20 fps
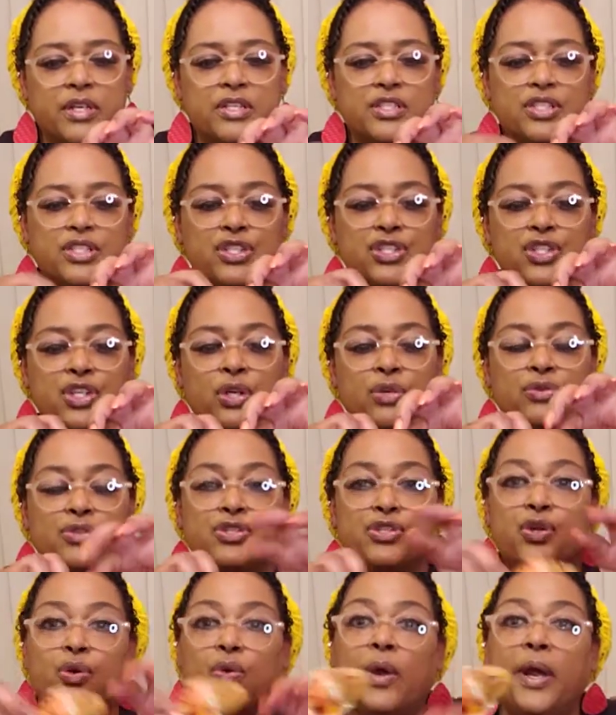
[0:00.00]
It's a
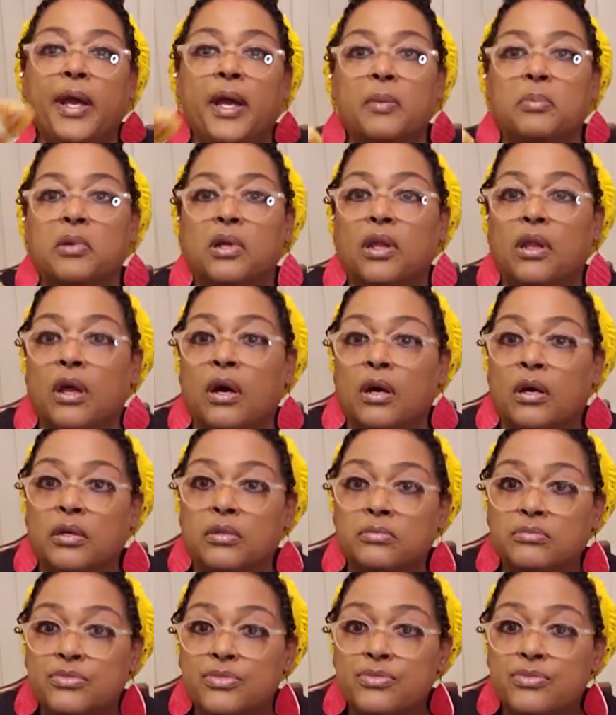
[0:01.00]
Jonah's crab claw.